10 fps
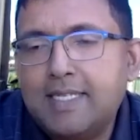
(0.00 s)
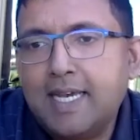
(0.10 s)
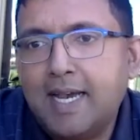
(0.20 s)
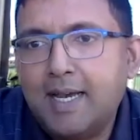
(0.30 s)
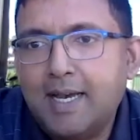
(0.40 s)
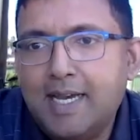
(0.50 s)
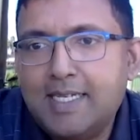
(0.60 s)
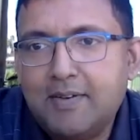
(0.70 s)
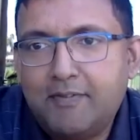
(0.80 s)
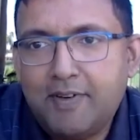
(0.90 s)
a
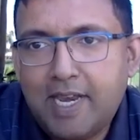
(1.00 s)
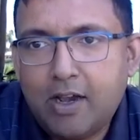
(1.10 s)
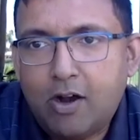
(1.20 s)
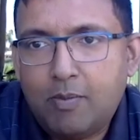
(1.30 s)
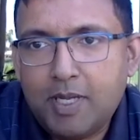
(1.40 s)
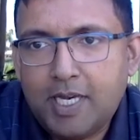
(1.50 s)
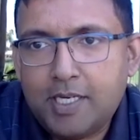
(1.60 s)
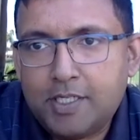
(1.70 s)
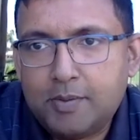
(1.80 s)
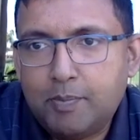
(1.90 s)
very
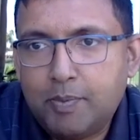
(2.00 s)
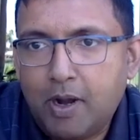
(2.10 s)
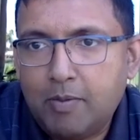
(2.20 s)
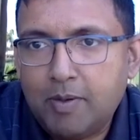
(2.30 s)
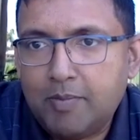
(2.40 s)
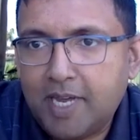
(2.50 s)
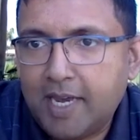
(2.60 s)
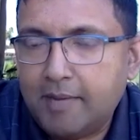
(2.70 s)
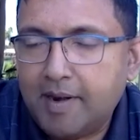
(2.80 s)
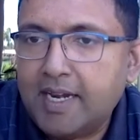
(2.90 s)
complicated problem
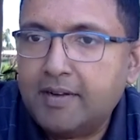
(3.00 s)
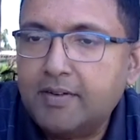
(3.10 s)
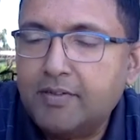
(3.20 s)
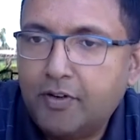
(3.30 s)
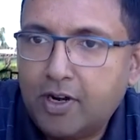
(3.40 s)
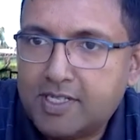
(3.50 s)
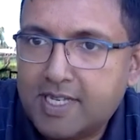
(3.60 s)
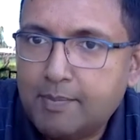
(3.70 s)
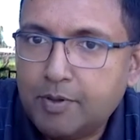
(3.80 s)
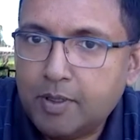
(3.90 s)
then, right? For
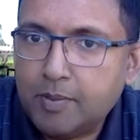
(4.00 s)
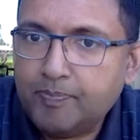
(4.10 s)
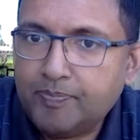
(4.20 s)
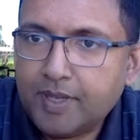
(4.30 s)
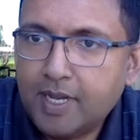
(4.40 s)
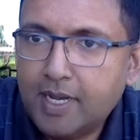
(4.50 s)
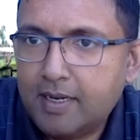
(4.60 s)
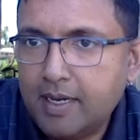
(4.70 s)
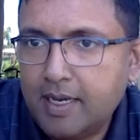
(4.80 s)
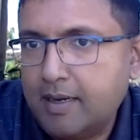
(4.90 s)
example,
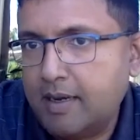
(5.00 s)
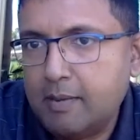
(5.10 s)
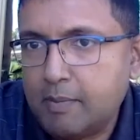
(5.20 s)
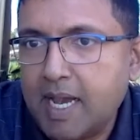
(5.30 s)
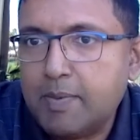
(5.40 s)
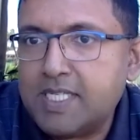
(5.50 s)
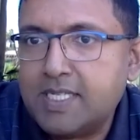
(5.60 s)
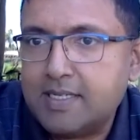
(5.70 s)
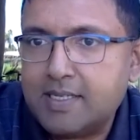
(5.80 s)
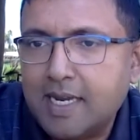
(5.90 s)
in my
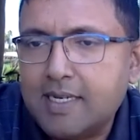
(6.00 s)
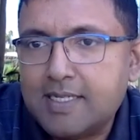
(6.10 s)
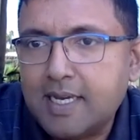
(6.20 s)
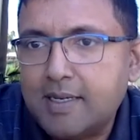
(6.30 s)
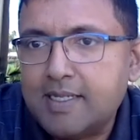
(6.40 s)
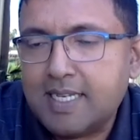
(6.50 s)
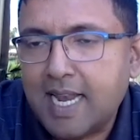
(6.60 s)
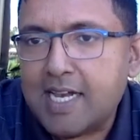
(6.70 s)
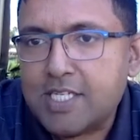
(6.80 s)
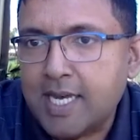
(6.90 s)
business, right? It's
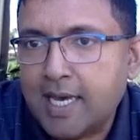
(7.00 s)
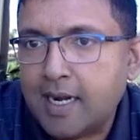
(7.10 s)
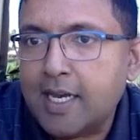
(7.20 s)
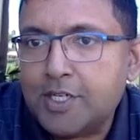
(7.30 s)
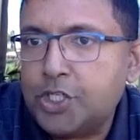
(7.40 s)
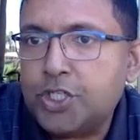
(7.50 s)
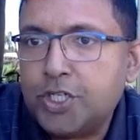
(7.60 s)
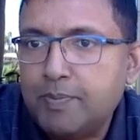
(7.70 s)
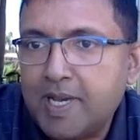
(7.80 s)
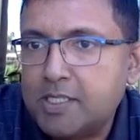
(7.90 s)
largely a
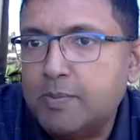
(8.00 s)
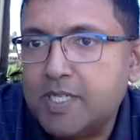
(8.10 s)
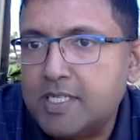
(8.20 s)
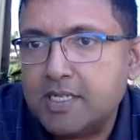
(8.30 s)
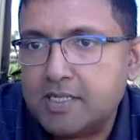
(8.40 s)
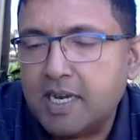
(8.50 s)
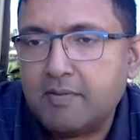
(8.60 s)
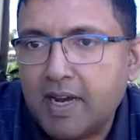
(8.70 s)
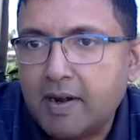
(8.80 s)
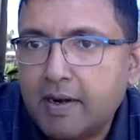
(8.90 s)
relationship-based business, right? Where